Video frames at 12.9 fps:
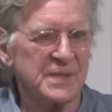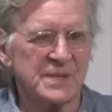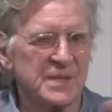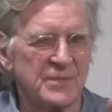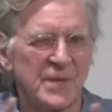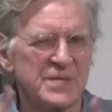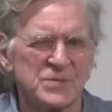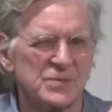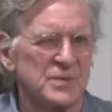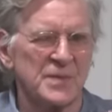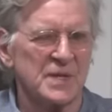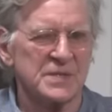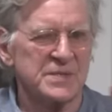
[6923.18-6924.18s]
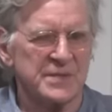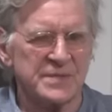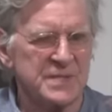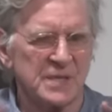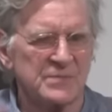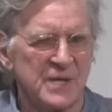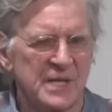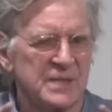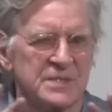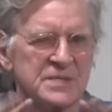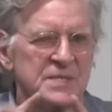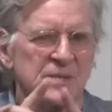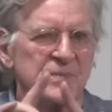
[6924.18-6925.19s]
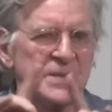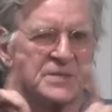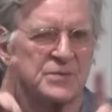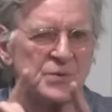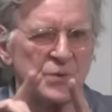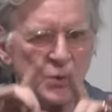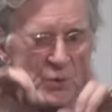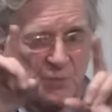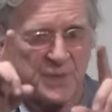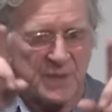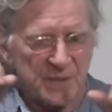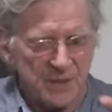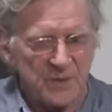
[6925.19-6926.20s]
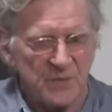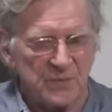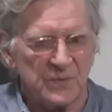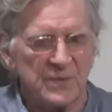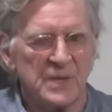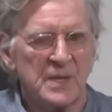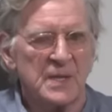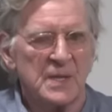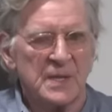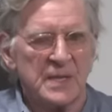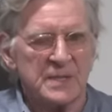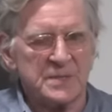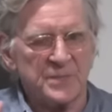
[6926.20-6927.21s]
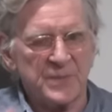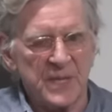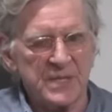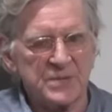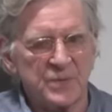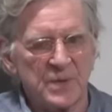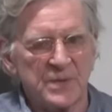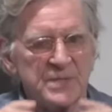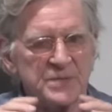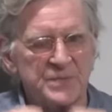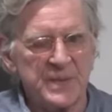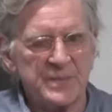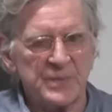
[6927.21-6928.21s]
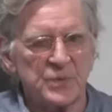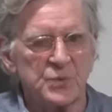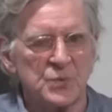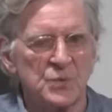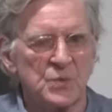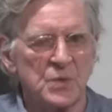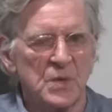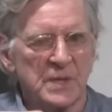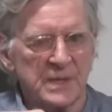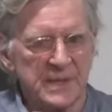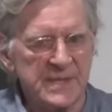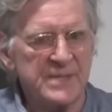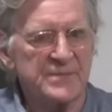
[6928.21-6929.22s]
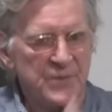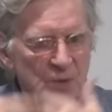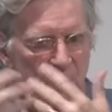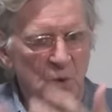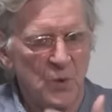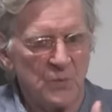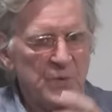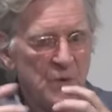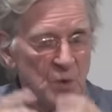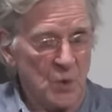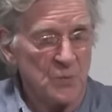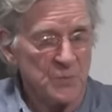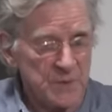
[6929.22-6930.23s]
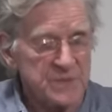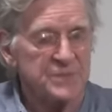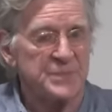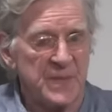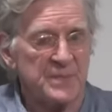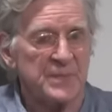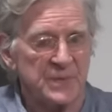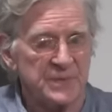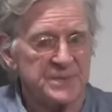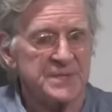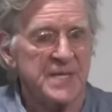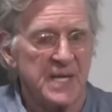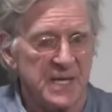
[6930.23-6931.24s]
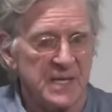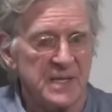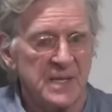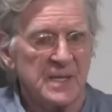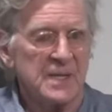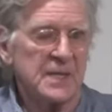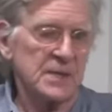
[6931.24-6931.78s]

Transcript: Western word monastery is not right because it's not a place where you go to be alone. It's a place where these people who leave the home, the homeless people, stay in a